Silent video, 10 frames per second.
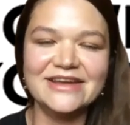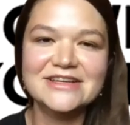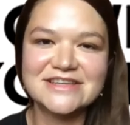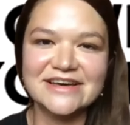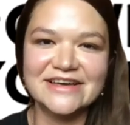
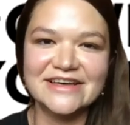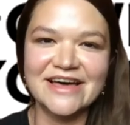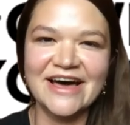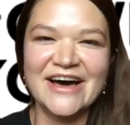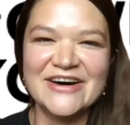to
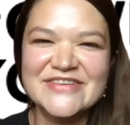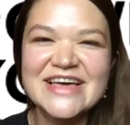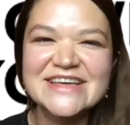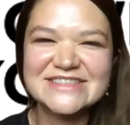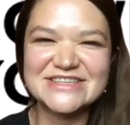
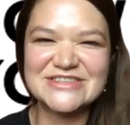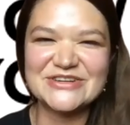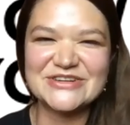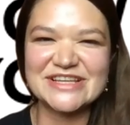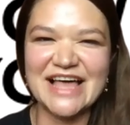
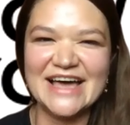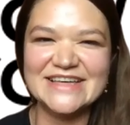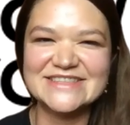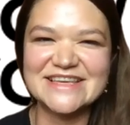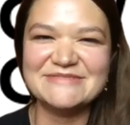socialize
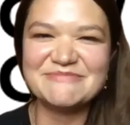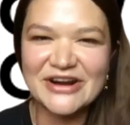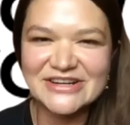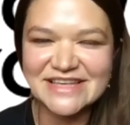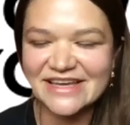in
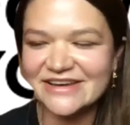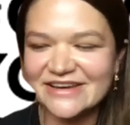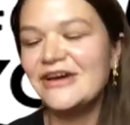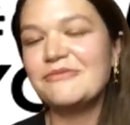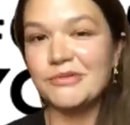person,
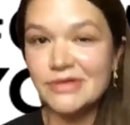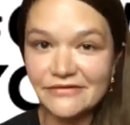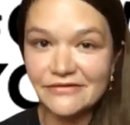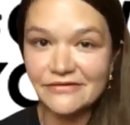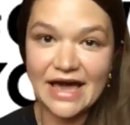we would
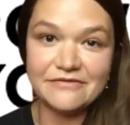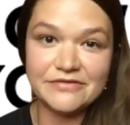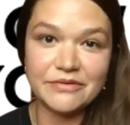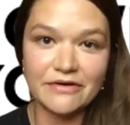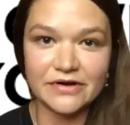love to have
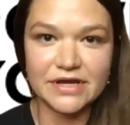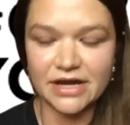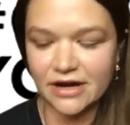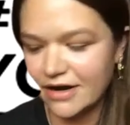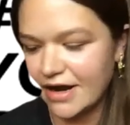you over
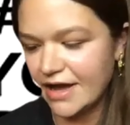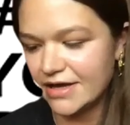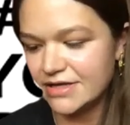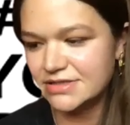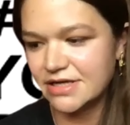here.
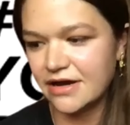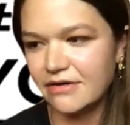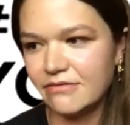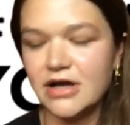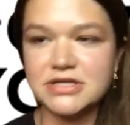And
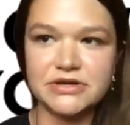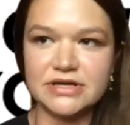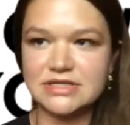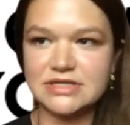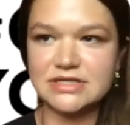we're also
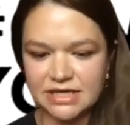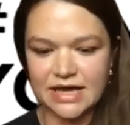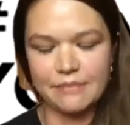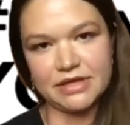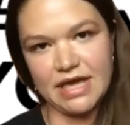accepting
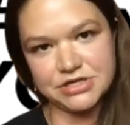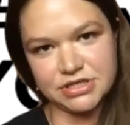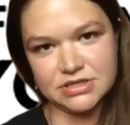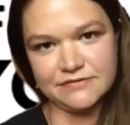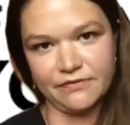
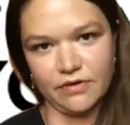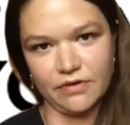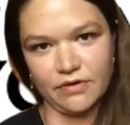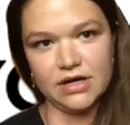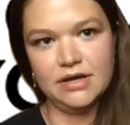applications
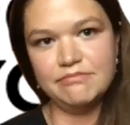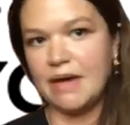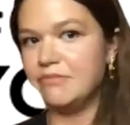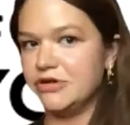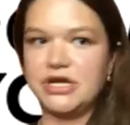for
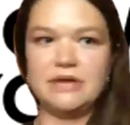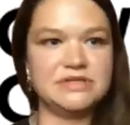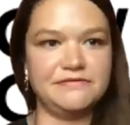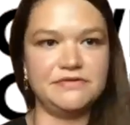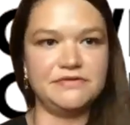memberships
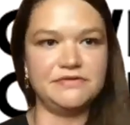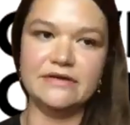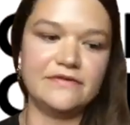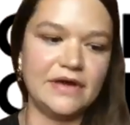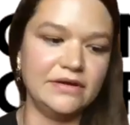if you
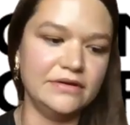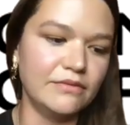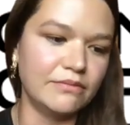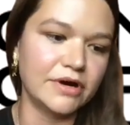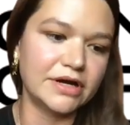live and
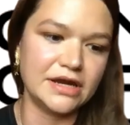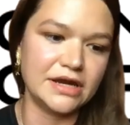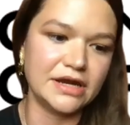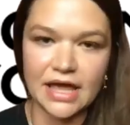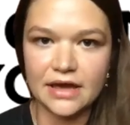work in
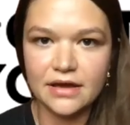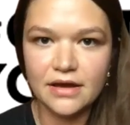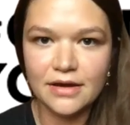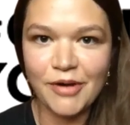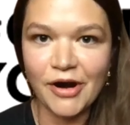LA
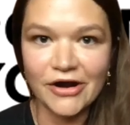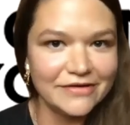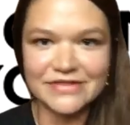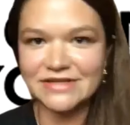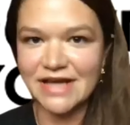part
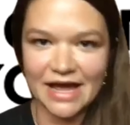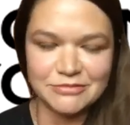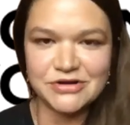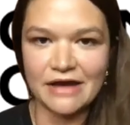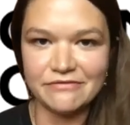of the time,
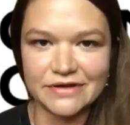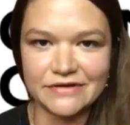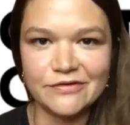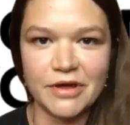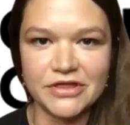traveling
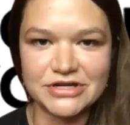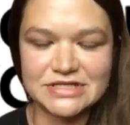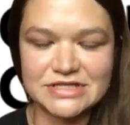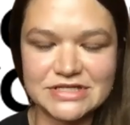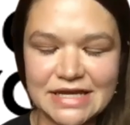from other
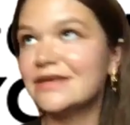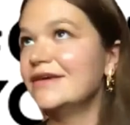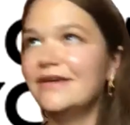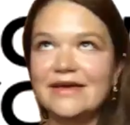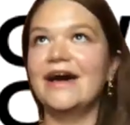cities.
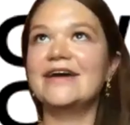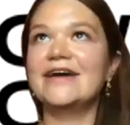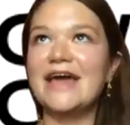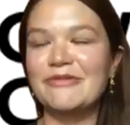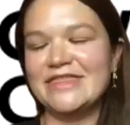
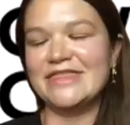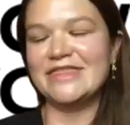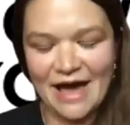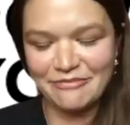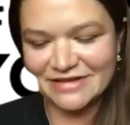Again, when that
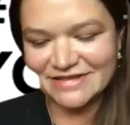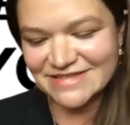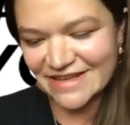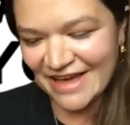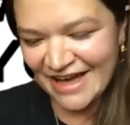happens.
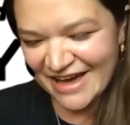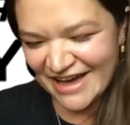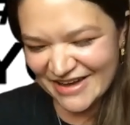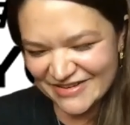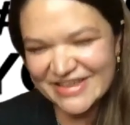
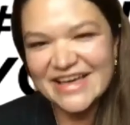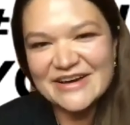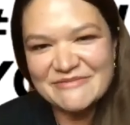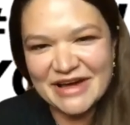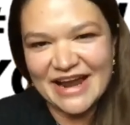But
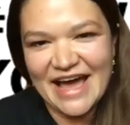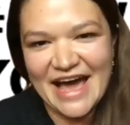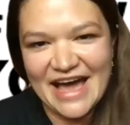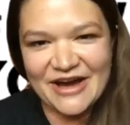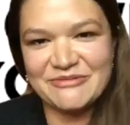
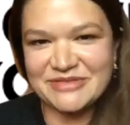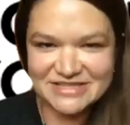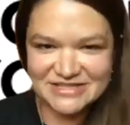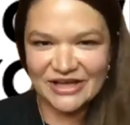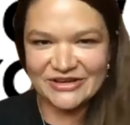I hope this
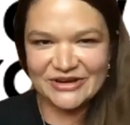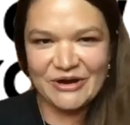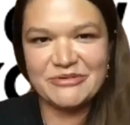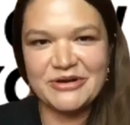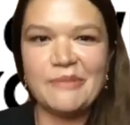is all going to
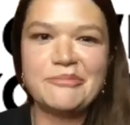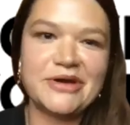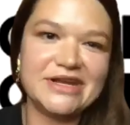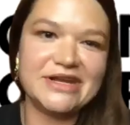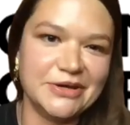open up pretty
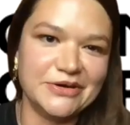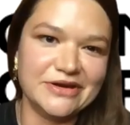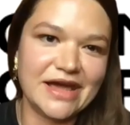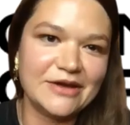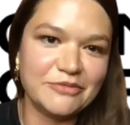soon
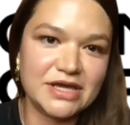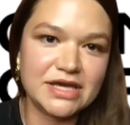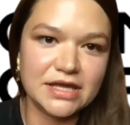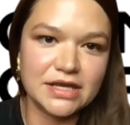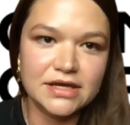and we
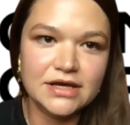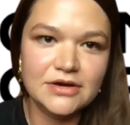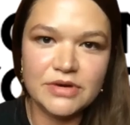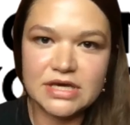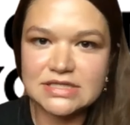can
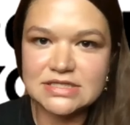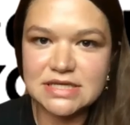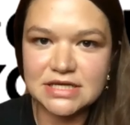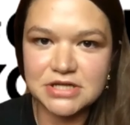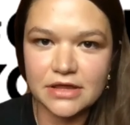see
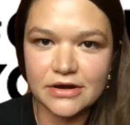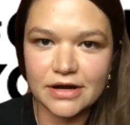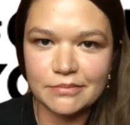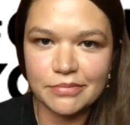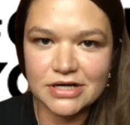each other
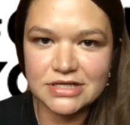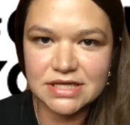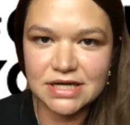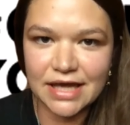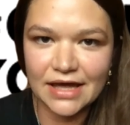in person
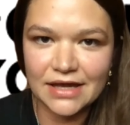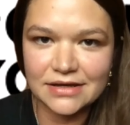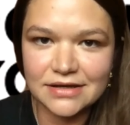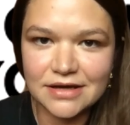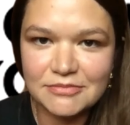
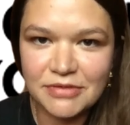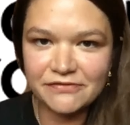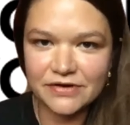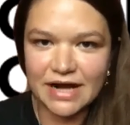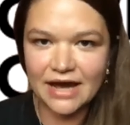again. But
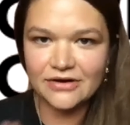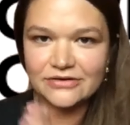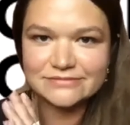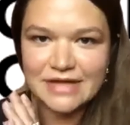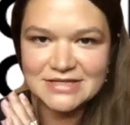for
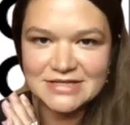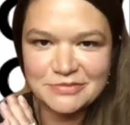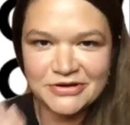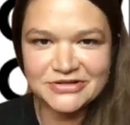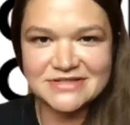now, I
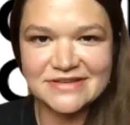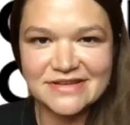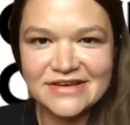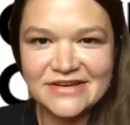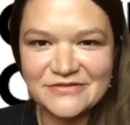suppose
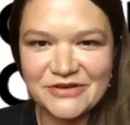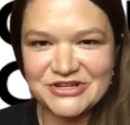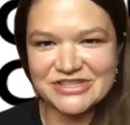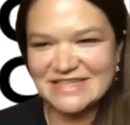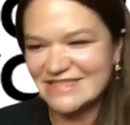
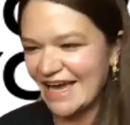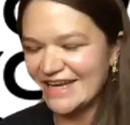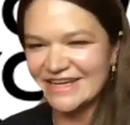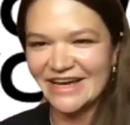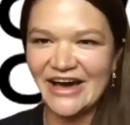virtually
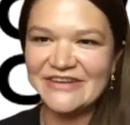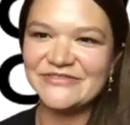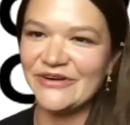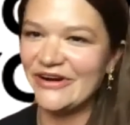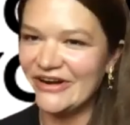signing off,
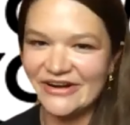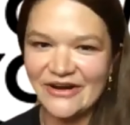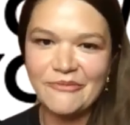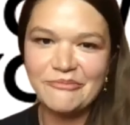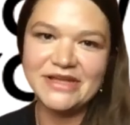or
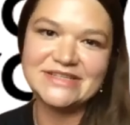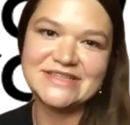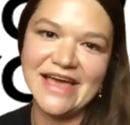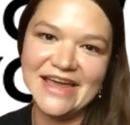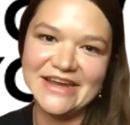open to
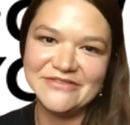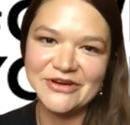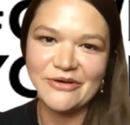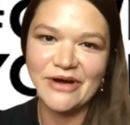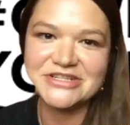any of your
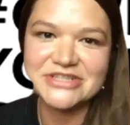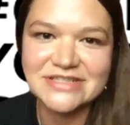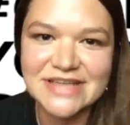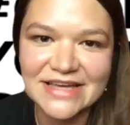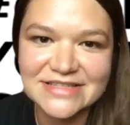questions,
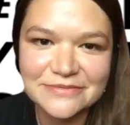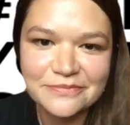guys.